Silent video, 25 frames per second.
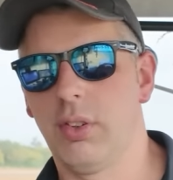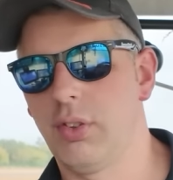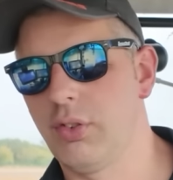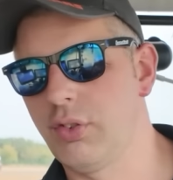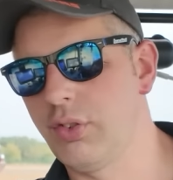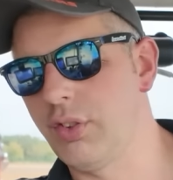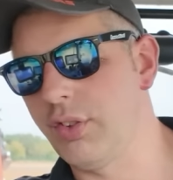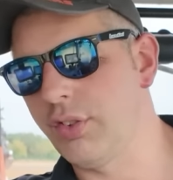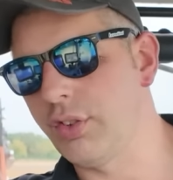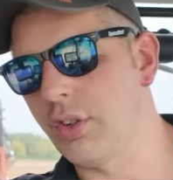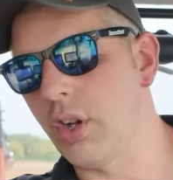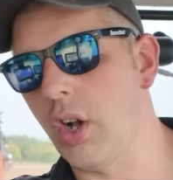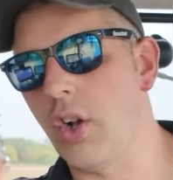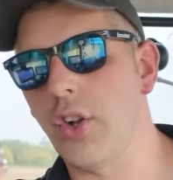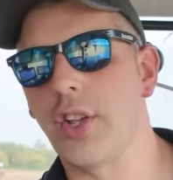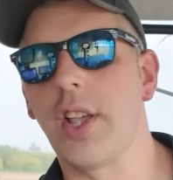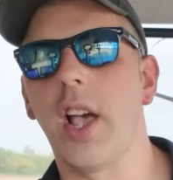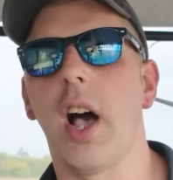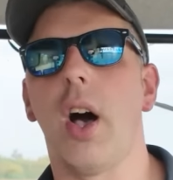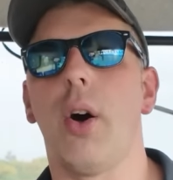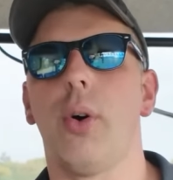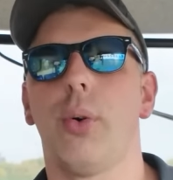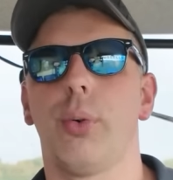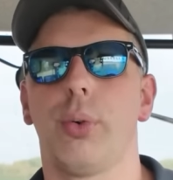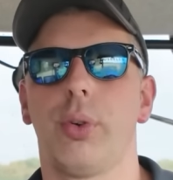She's got a
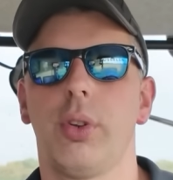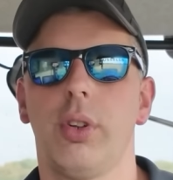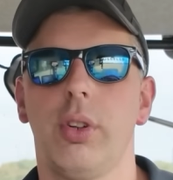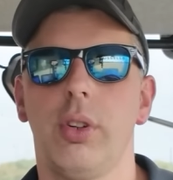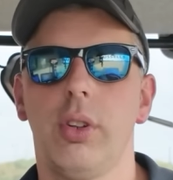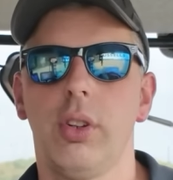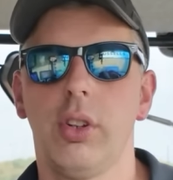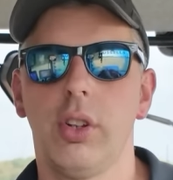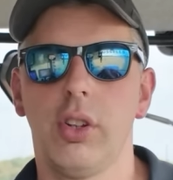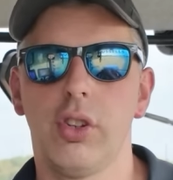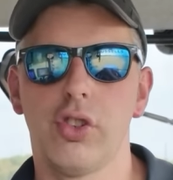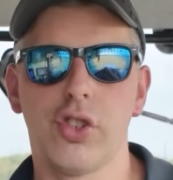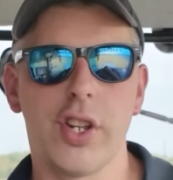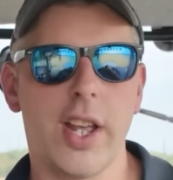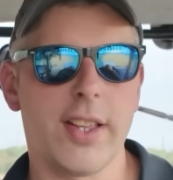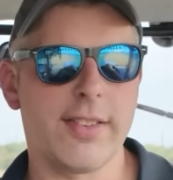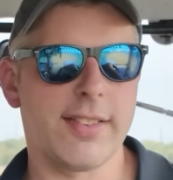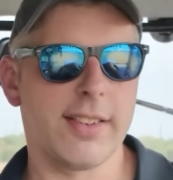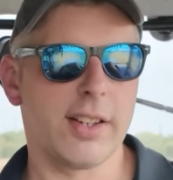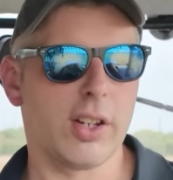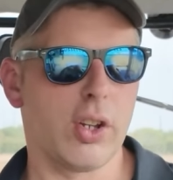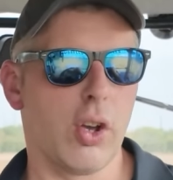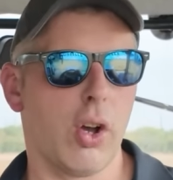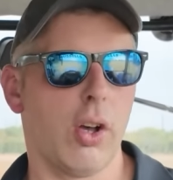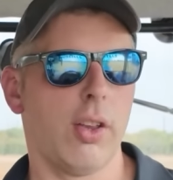cold. She
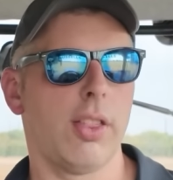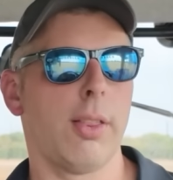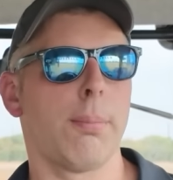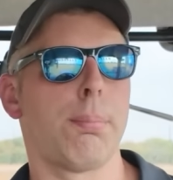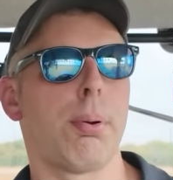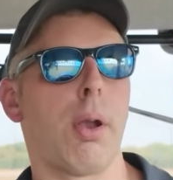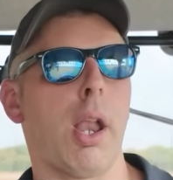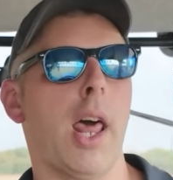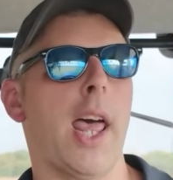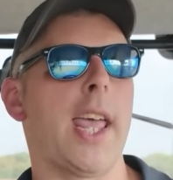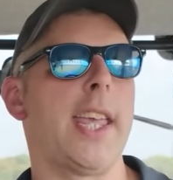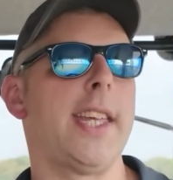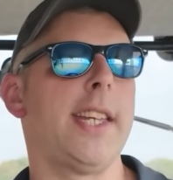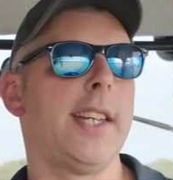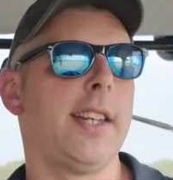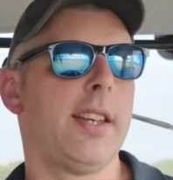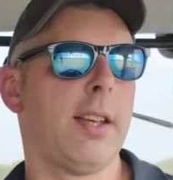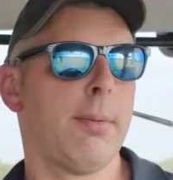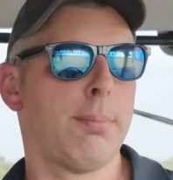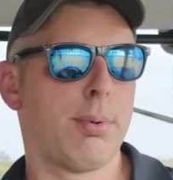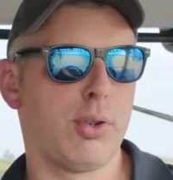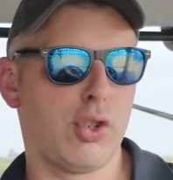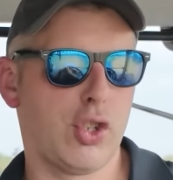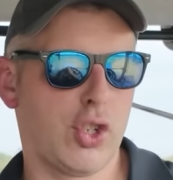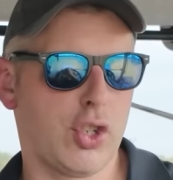hasn't got the plague,
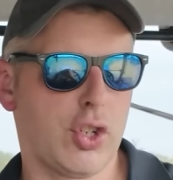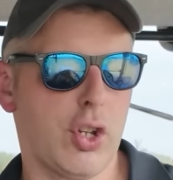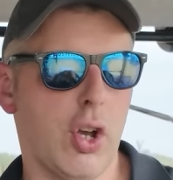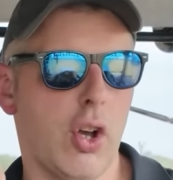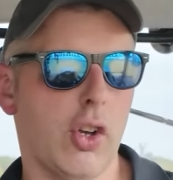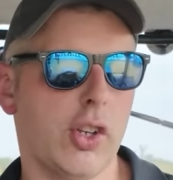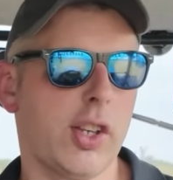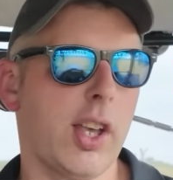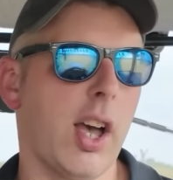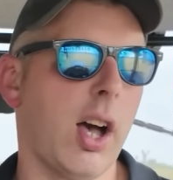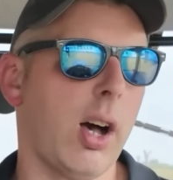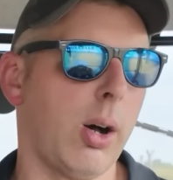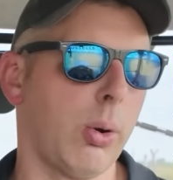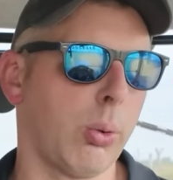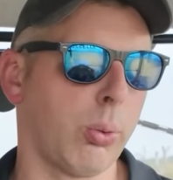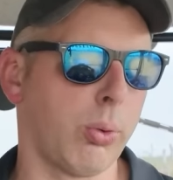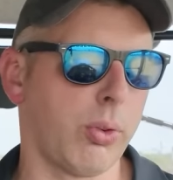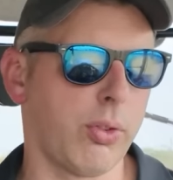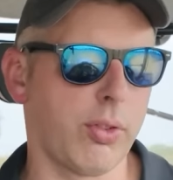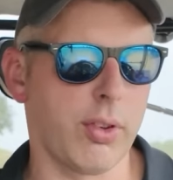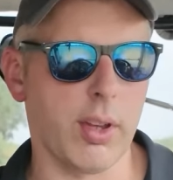but she's got a cold.